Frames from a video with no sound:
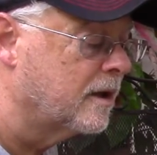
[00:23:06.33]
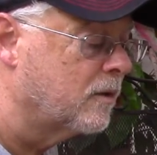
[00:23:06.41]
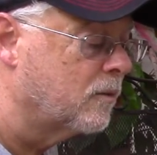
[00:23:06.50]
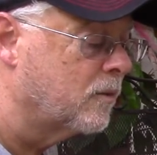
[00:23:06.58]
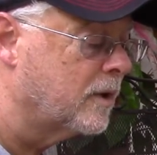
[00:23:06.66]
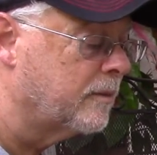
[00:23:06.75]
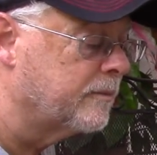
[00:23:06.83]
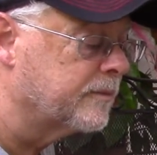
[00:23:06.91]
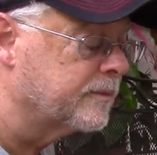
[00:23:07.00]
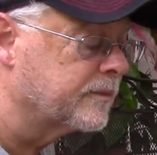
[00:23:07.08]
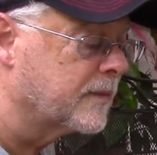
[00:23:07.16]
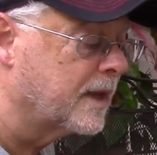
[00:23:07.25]
Well,
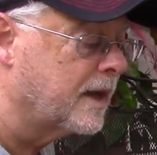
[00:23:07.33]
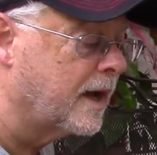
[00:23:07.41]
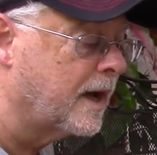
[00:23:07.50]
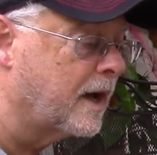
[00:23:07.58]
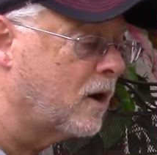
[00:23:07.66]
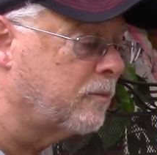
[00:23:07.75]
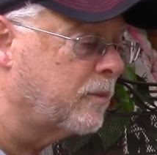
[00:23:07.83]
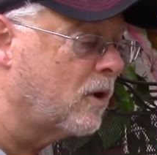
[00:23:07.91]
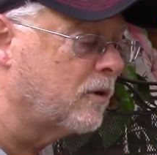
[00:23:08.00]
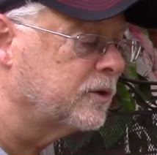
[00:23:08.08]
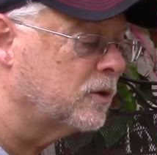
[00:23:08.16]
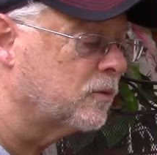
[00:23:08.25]
I hope all
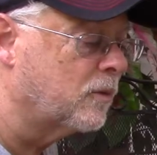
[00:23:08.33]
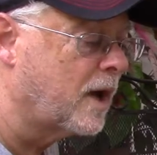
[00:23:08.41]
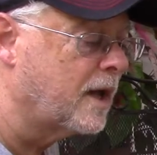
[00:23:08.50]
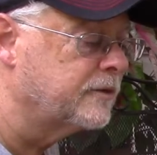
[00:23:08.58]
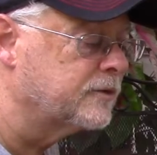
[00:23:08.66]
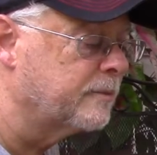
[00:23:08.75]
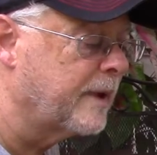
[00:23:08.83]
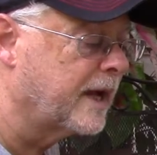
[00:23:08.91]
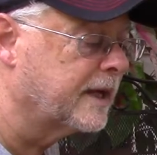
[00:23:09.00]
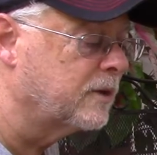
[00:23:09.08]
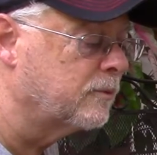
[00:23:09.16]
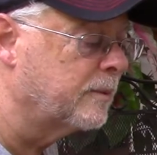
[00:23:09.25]
your rods are back
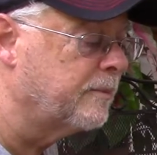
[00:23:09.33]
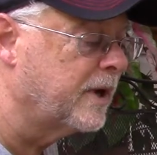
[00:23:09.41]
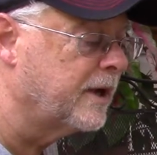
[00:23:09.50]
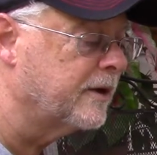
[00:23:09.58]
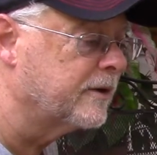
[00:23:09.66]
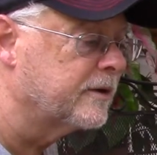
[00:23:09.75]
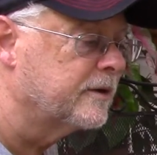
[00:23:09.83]
in repair